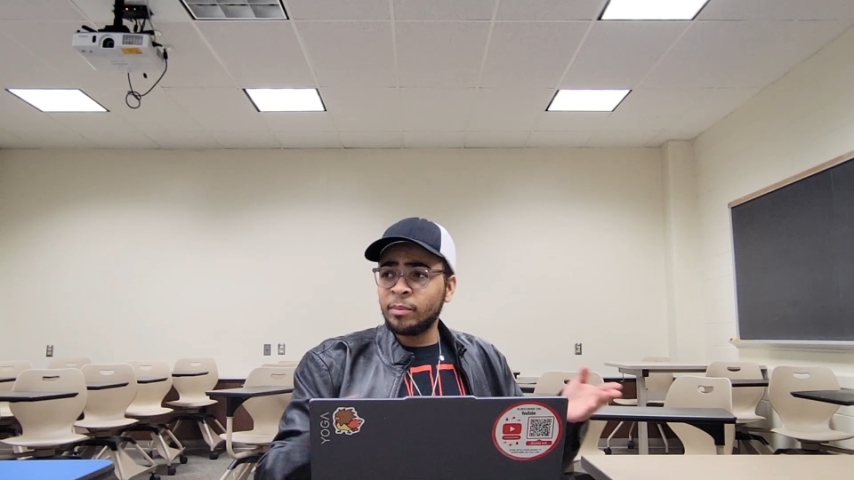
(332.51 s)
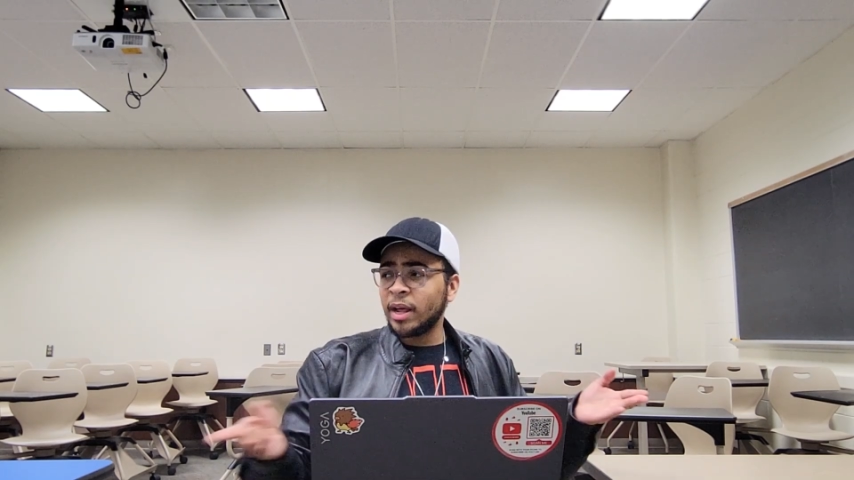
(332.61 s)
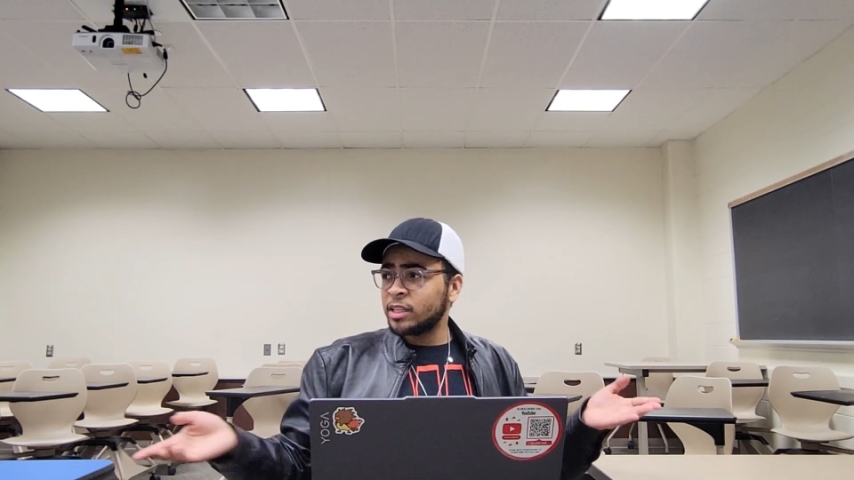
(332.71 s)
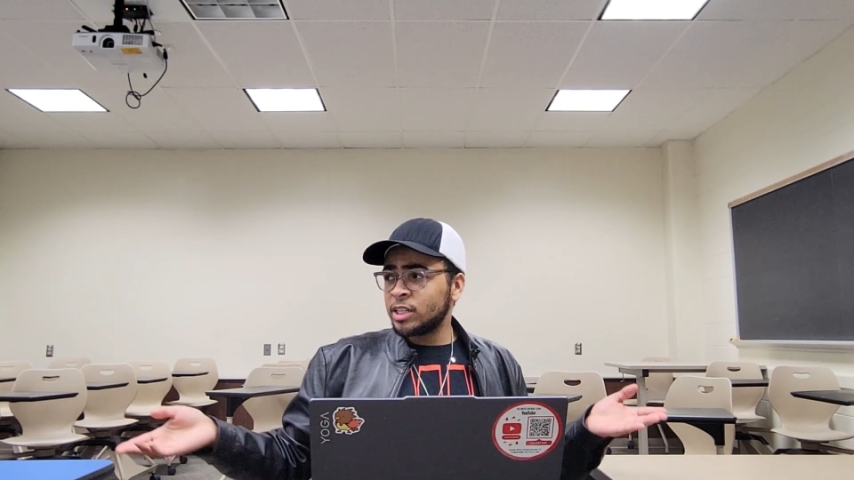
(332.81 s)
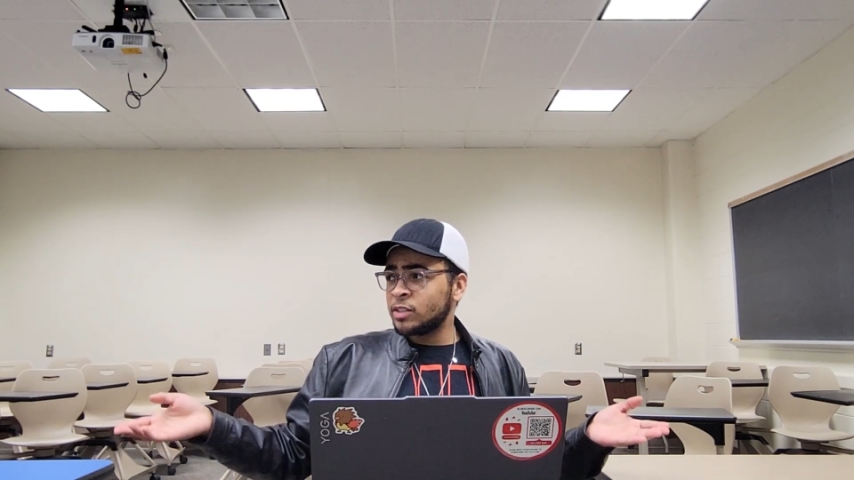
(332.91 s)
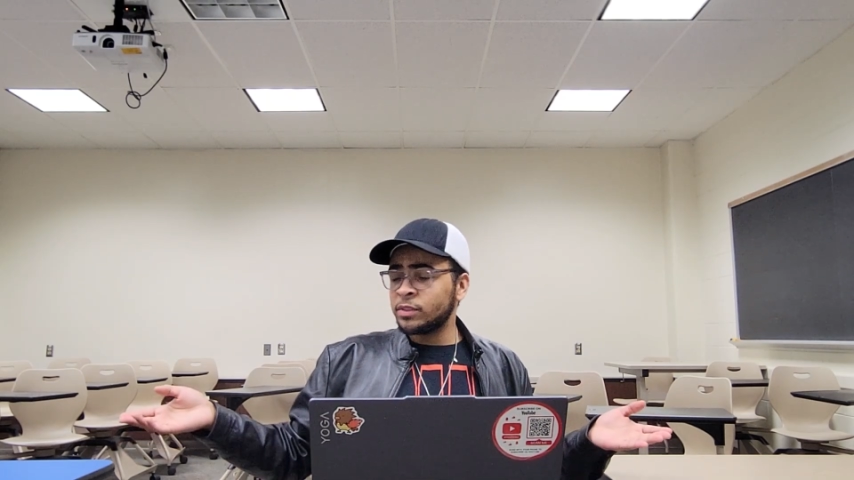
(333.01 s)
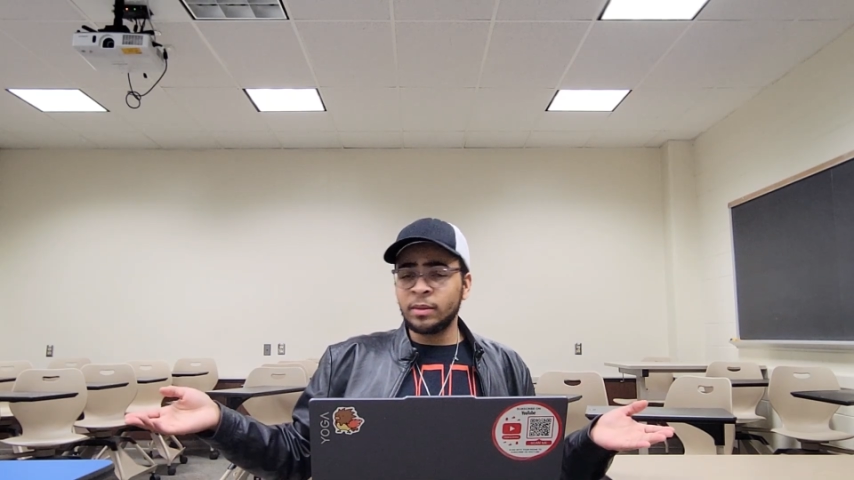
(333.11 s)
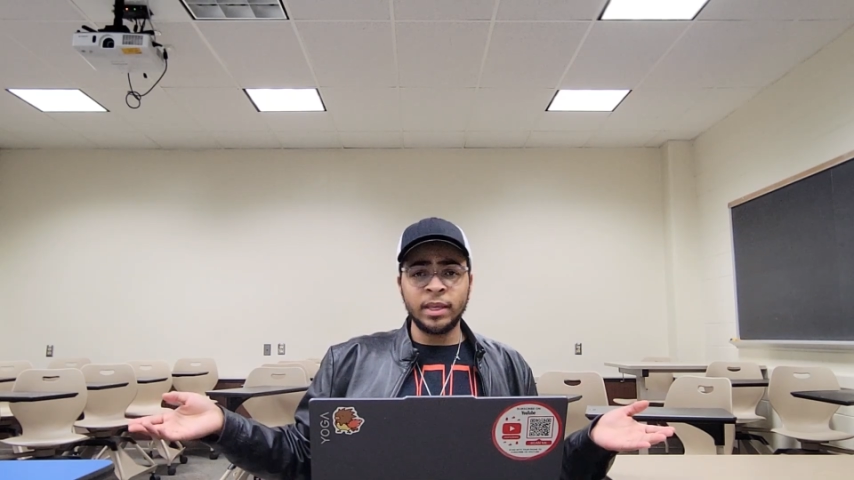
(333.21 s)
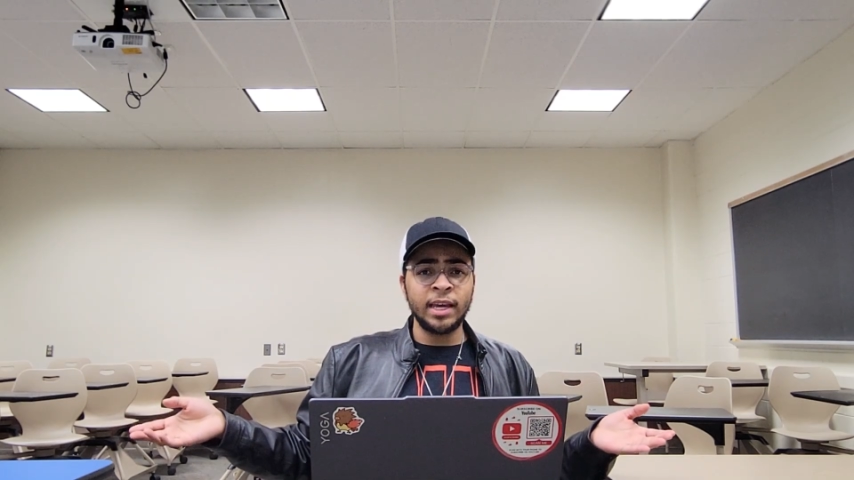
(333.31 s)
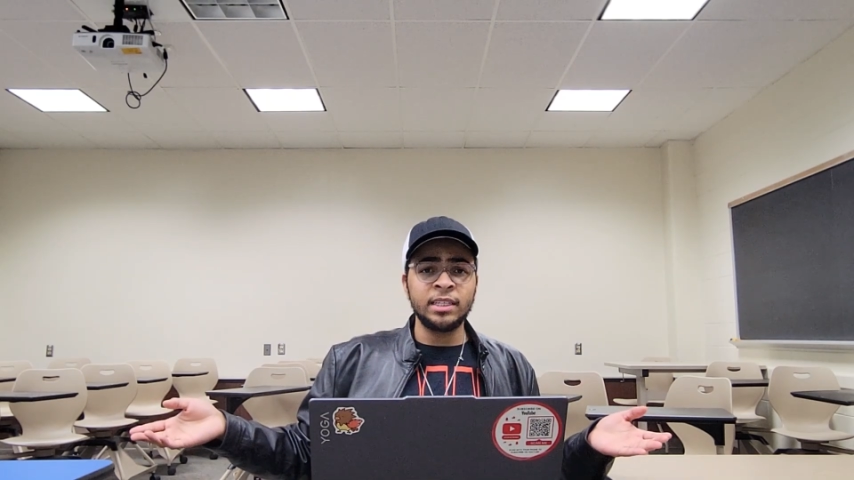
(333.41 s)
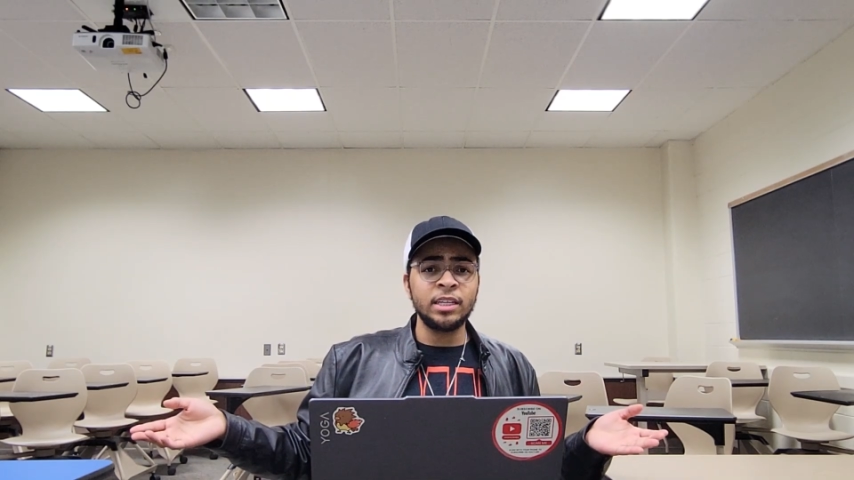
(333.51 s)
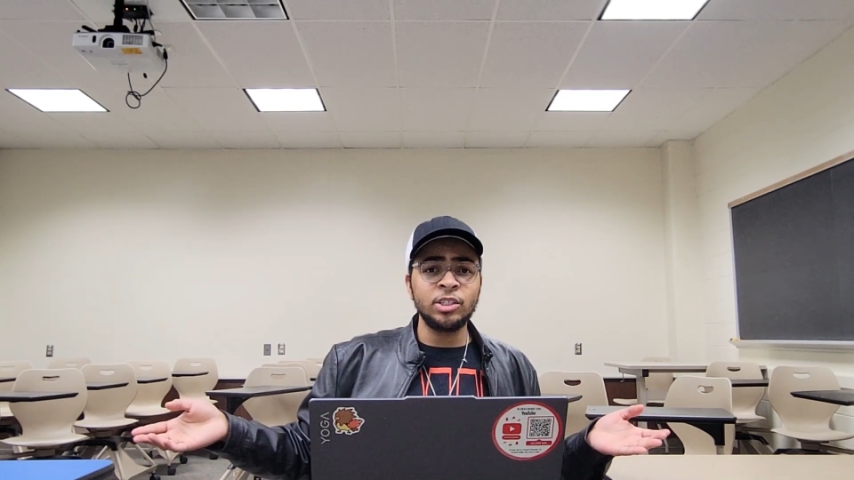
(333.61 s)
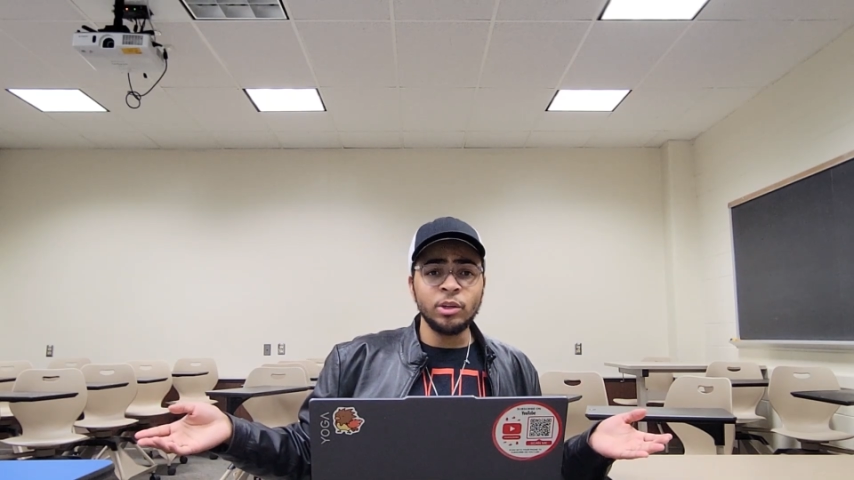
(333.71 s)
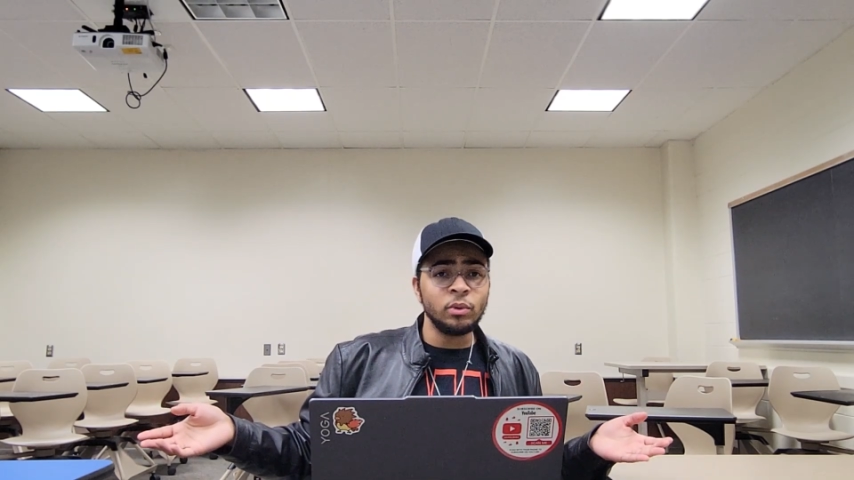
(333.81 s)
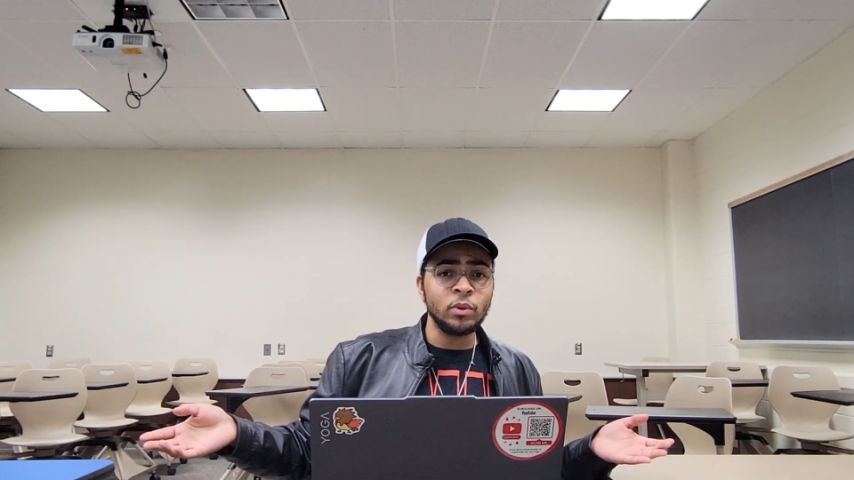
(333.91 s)
apologize for something I didn't
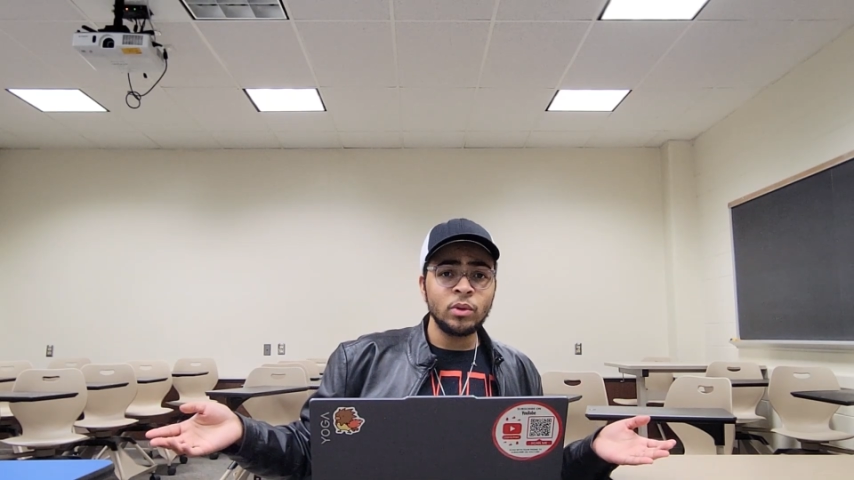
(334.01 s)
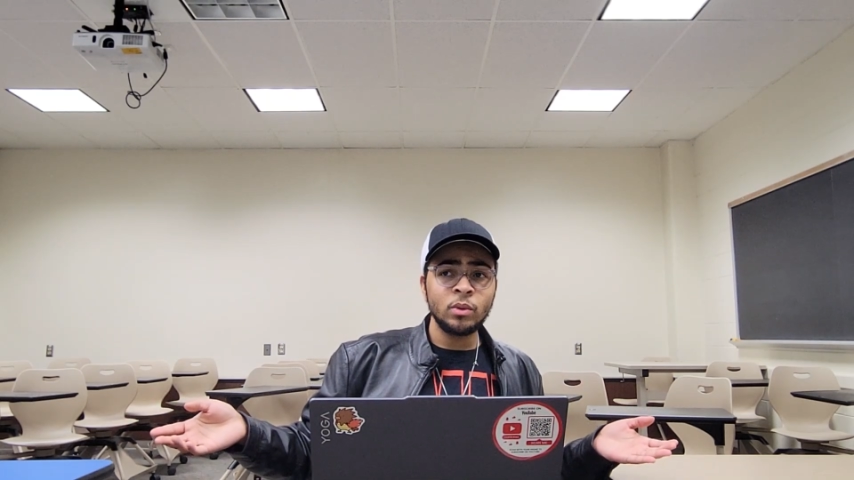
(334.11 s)
do.